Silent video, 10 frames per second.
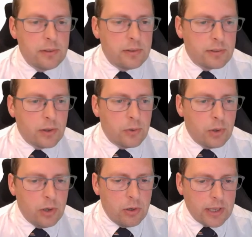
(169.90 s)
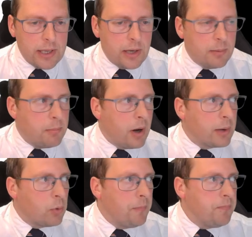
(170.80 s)
So looking at my
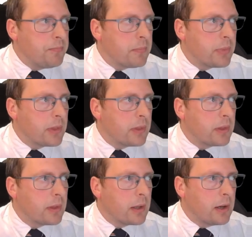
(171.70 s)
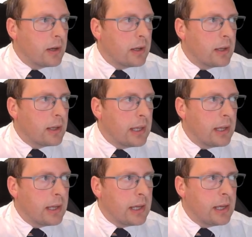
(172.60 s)
one,
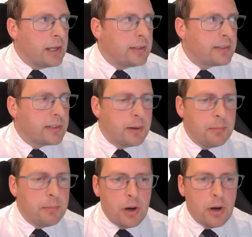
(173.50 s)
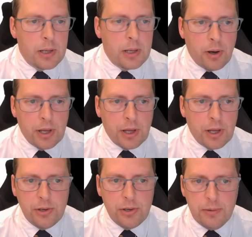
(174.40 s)
here is my
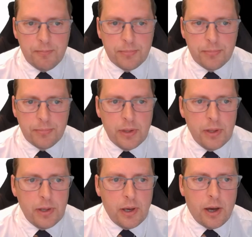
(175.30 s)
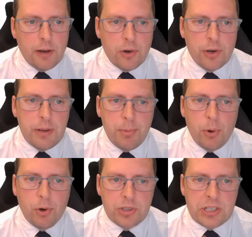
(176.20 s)
Python. I've got an
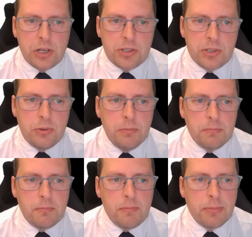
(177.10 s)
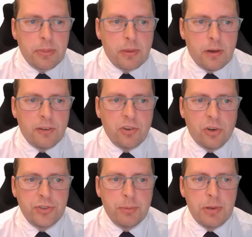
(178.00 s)
import turtle. I've
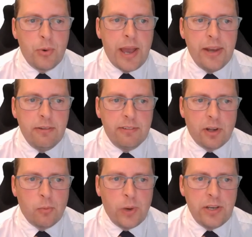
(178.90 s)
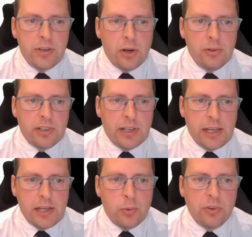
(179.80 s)
got WN, so Windows
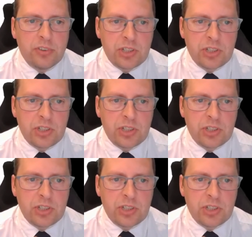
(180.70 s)
equals